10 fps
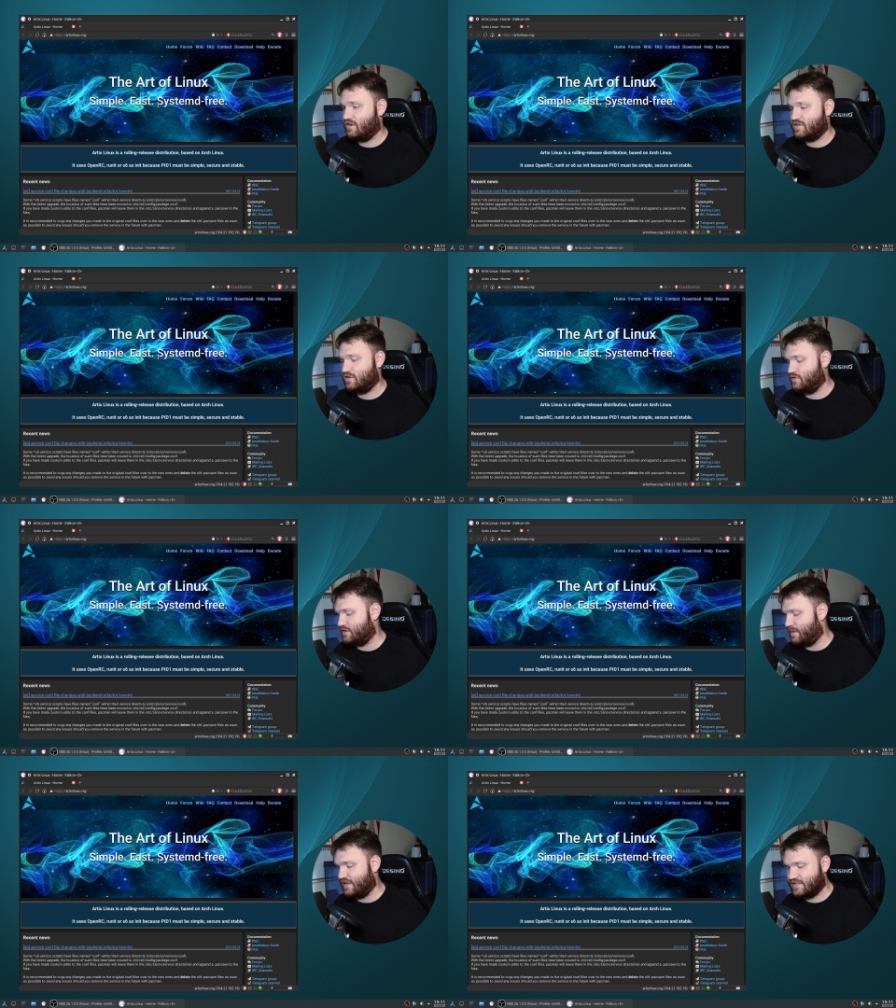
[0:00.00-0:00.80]
It's
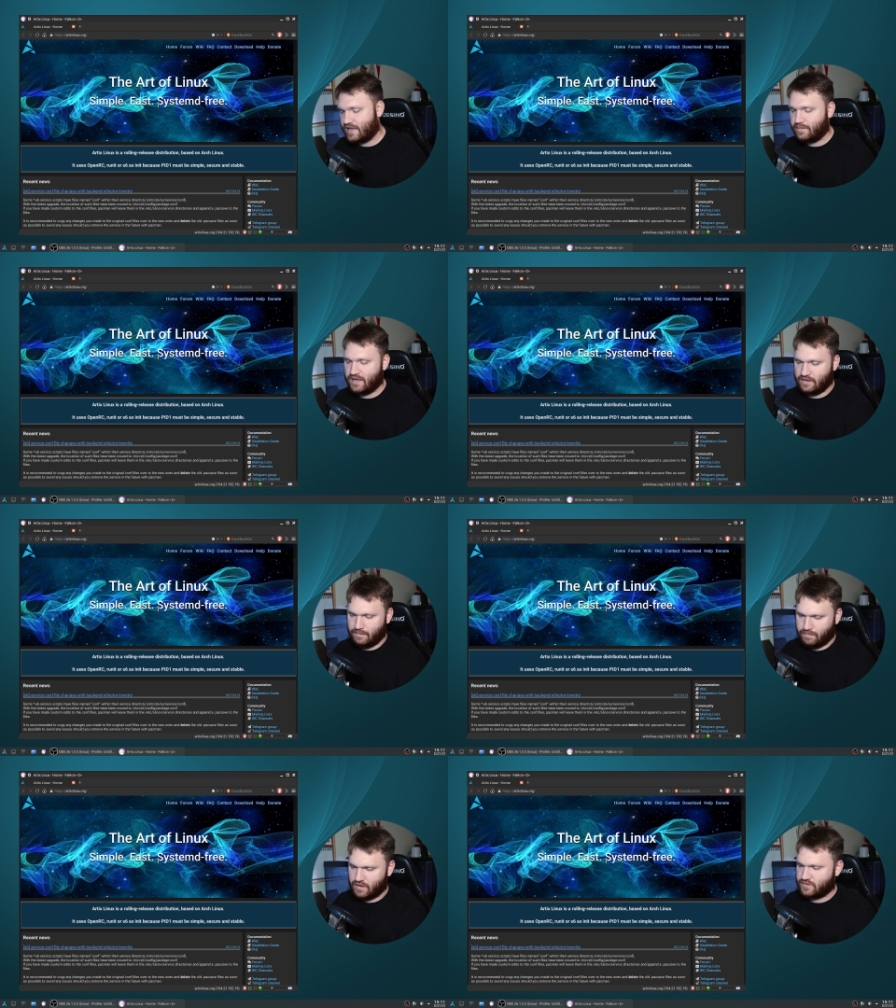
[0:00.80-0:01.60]
used by Debian,
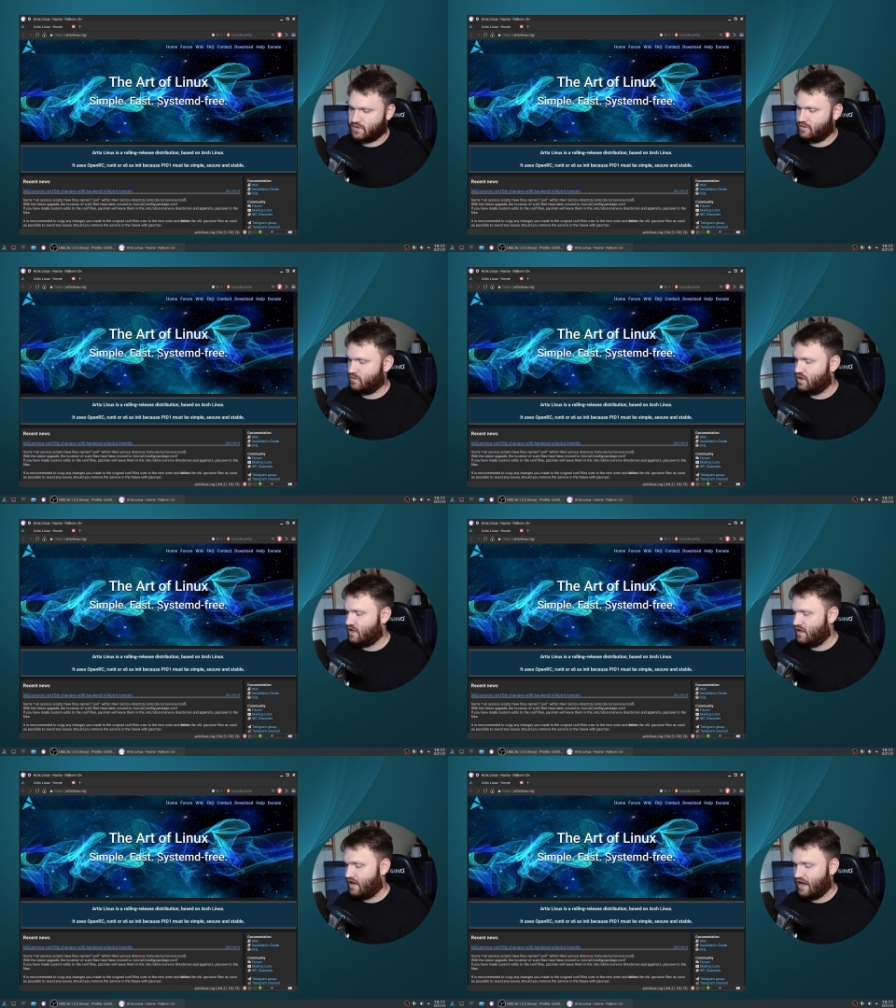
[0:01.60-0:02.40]
Ubuntu,
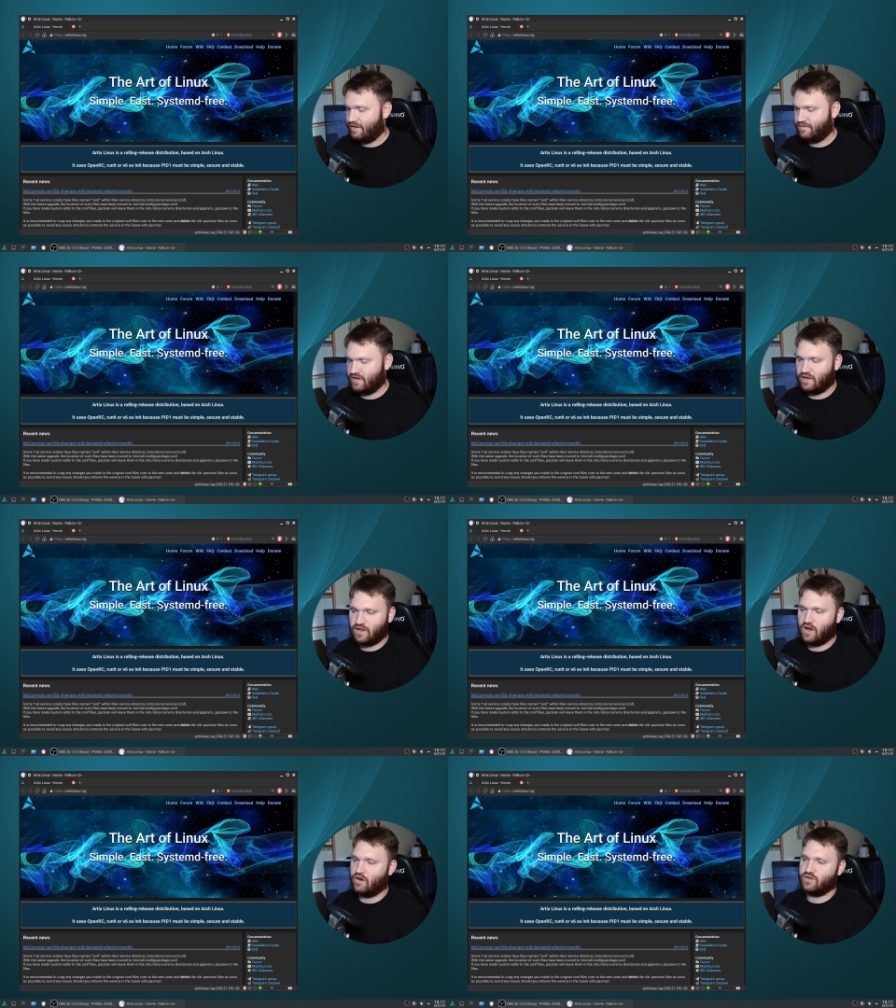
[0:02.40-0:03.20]
Uh,
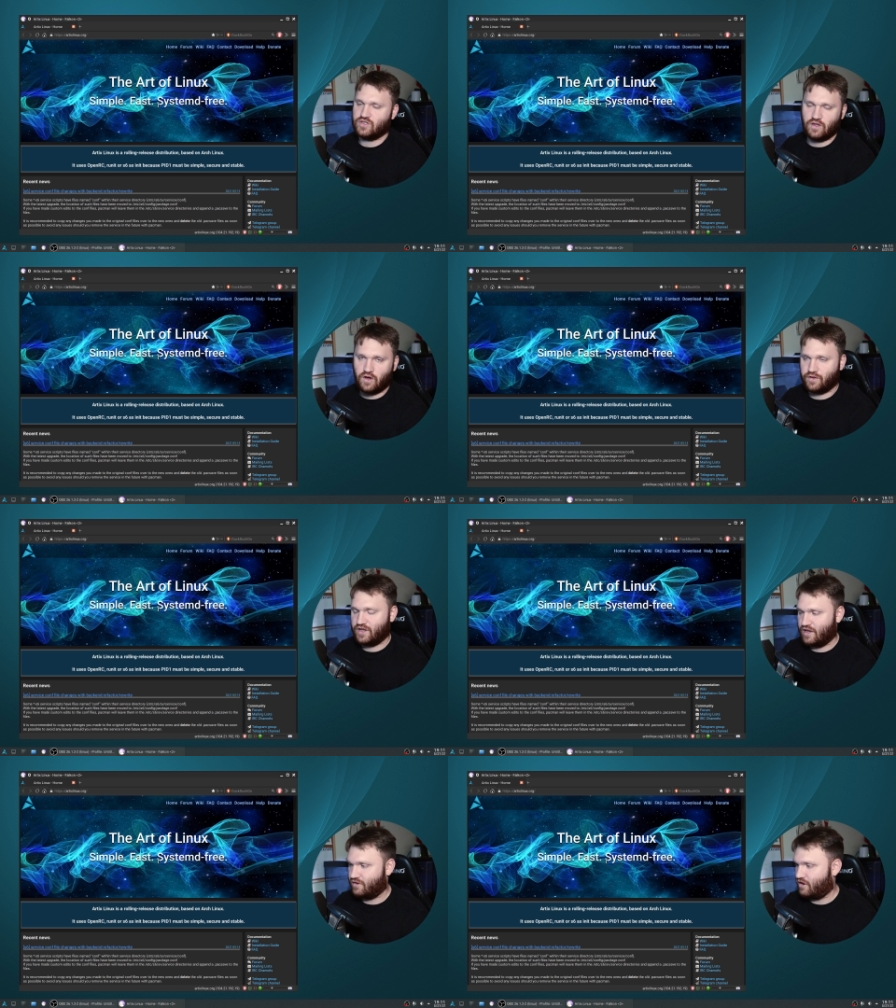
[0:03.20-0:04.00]
vanilla Arch, and all
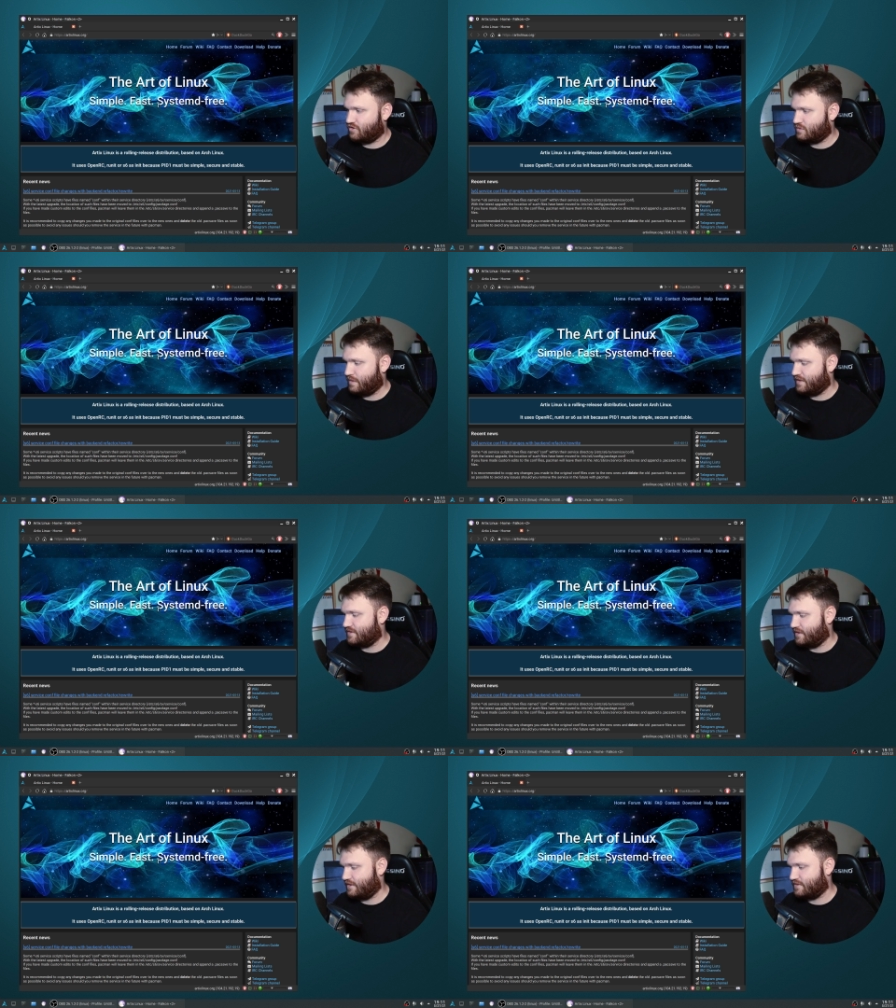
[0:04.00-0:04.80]
the other
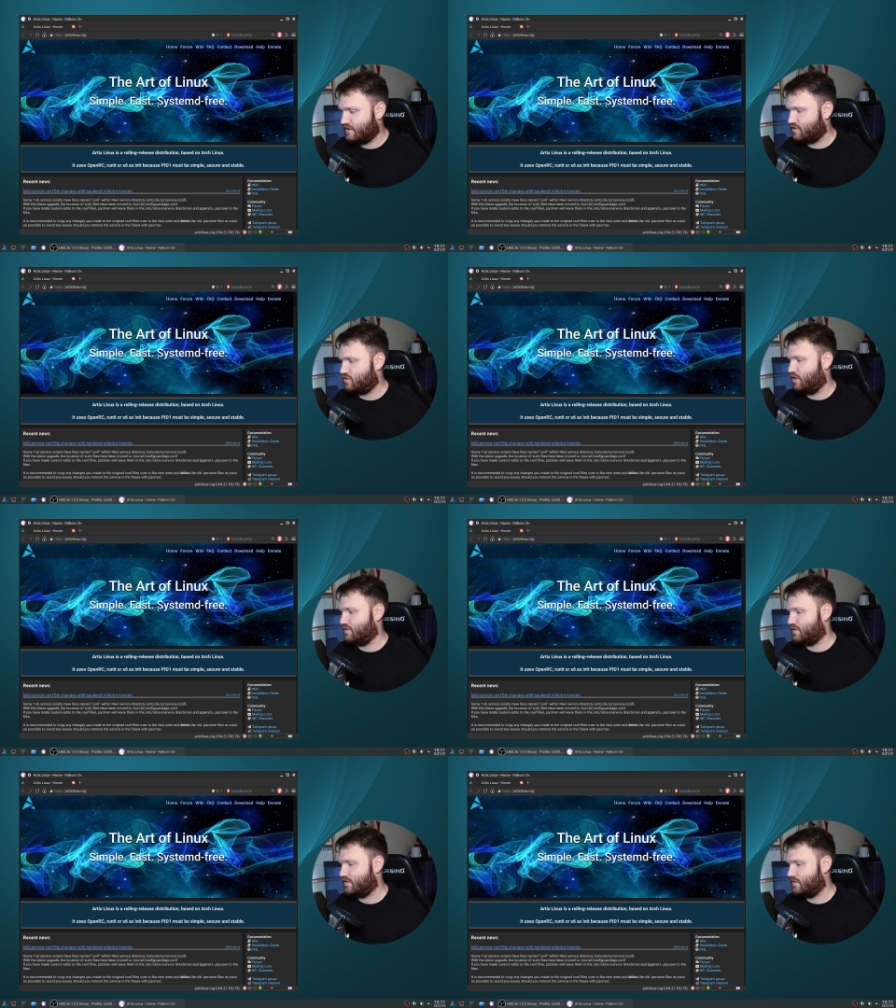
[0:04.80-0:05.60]
Arch-based Linux
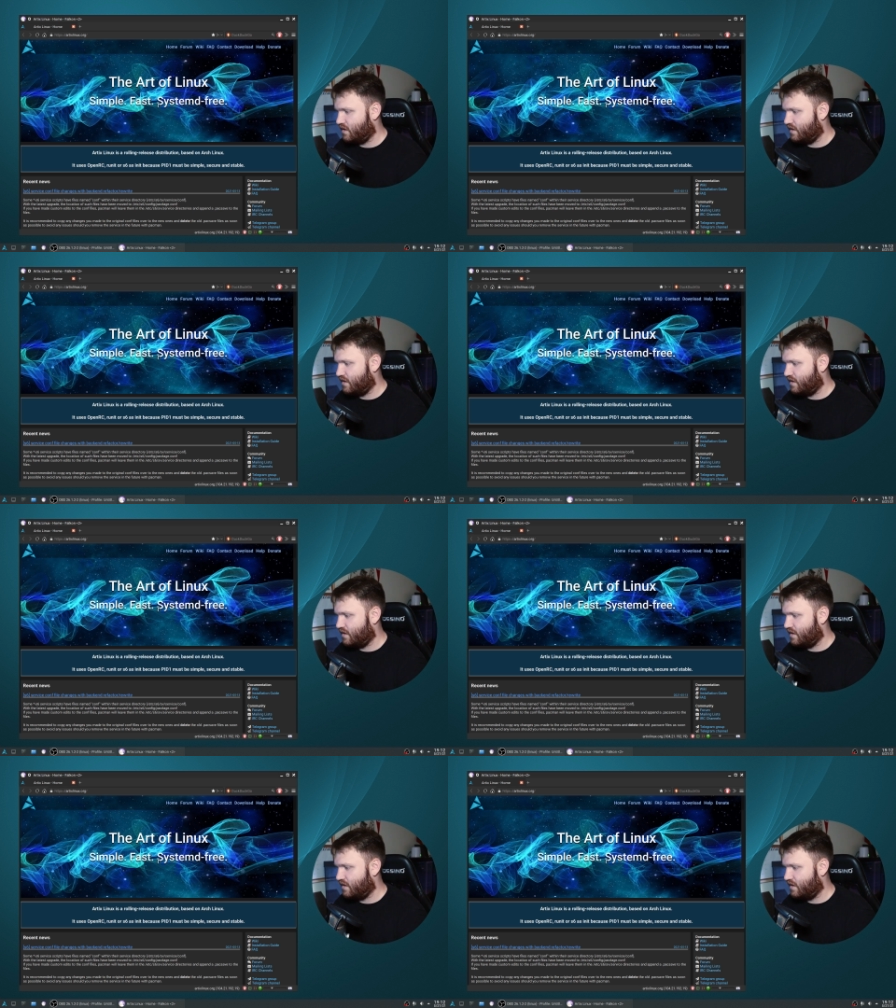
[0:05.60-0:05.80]
distros.